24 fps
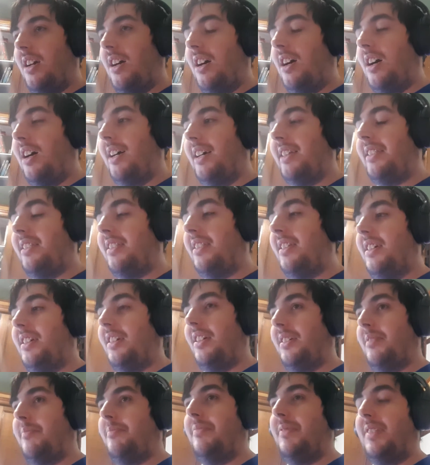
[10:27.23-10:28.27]
I
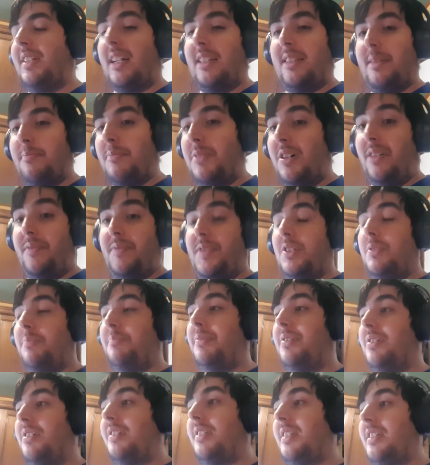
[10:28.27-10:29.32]
think that's my view
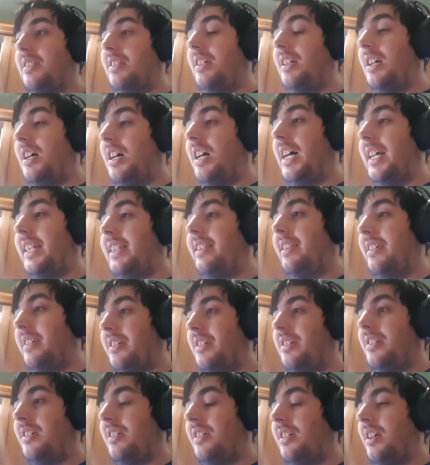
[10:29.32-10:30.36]
personally. I
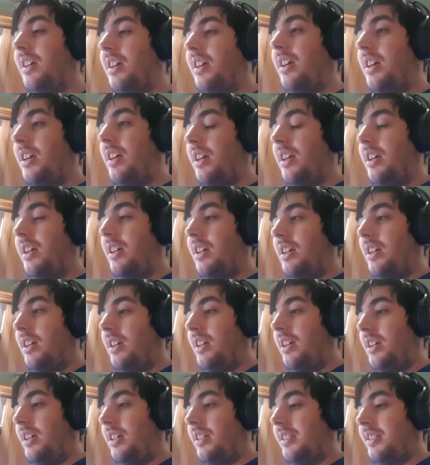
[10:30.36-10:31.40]
think
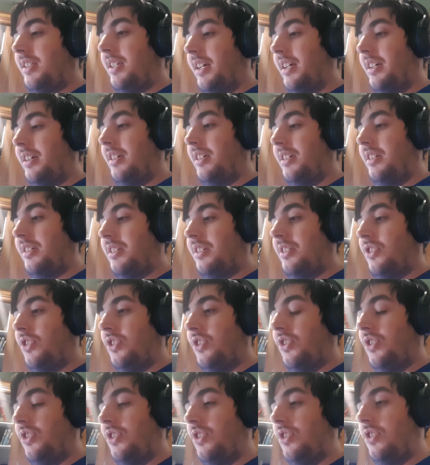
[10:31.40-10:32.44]
it
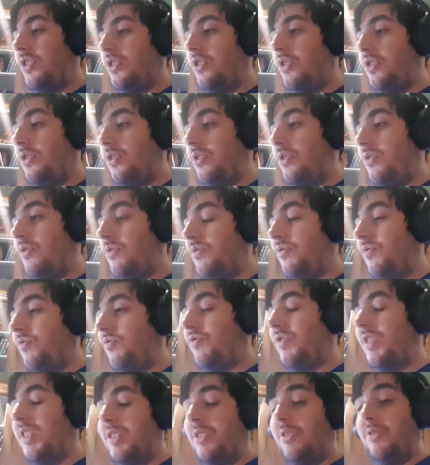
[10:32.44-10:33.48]
takes
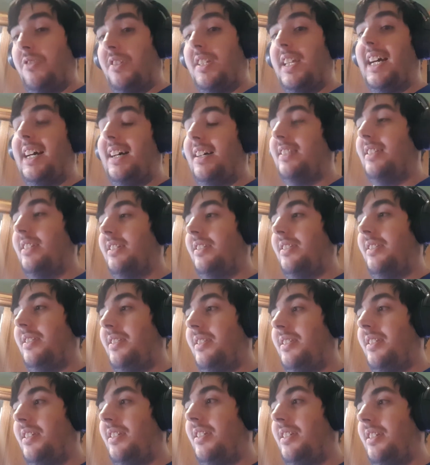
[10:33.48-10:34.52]
real
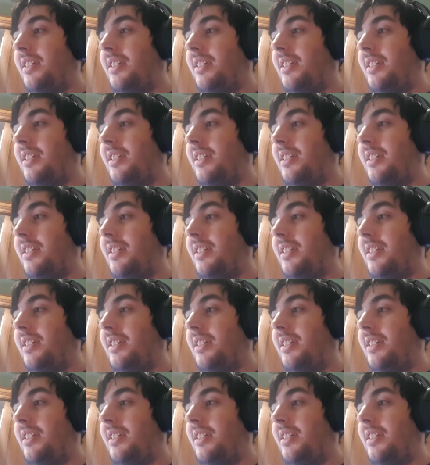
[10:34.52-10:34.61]
talent,